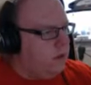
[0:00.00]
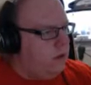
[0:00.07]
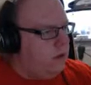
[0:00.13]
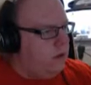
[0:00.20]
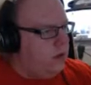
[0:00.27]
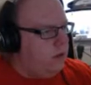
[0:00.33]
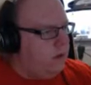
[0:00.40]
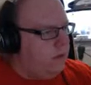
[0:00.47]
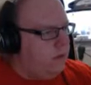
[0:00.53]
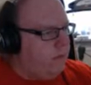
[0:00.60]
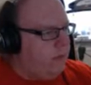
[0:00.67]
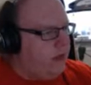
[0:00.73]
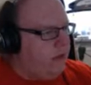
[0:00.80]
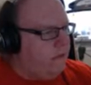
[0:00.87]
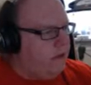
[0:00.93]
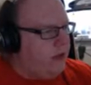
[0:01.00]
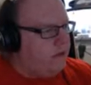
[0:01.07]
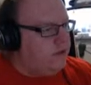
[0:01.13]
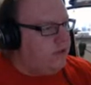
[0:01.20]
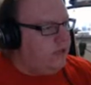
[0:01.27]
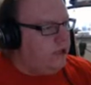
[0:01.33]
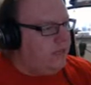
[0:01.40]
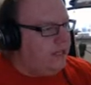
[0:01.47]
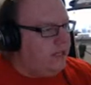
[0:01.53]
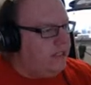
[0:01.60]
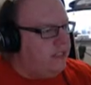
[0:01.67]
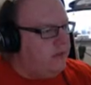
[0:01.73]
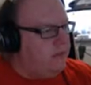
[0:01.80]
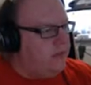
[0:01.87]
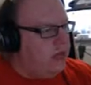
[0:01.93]
Yeah, no problem. I've still got
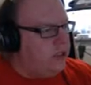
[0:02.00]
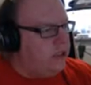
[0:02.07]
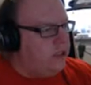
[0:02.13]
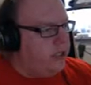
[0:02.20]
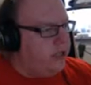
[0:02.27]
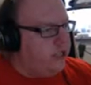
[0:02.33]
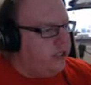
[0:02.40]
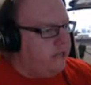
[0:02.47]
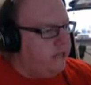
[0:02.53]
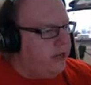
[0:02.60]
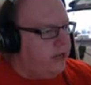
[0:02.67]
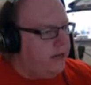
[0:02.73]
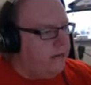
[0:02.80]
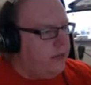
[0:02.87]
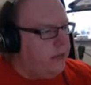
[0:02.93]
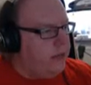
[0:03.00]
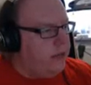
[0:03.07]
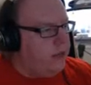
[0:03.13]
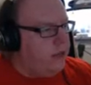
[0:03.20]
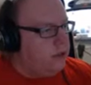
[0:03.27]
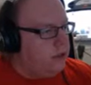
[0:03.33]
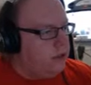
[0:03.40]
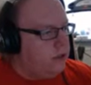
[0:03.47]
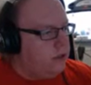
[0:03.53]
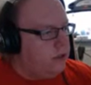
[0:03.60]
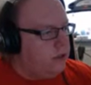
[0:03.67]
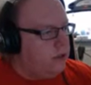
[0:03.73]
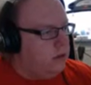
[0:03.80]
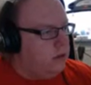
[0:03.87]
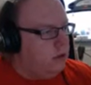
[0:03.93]
plenty of bars, so I can just make another helmet.
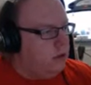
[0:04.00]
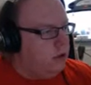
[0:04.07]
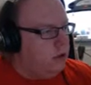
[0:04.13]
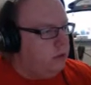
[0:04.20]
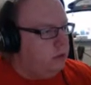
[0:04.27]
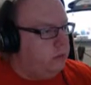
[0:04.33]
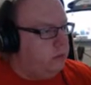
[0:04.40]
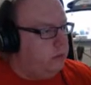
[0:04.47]
I hope.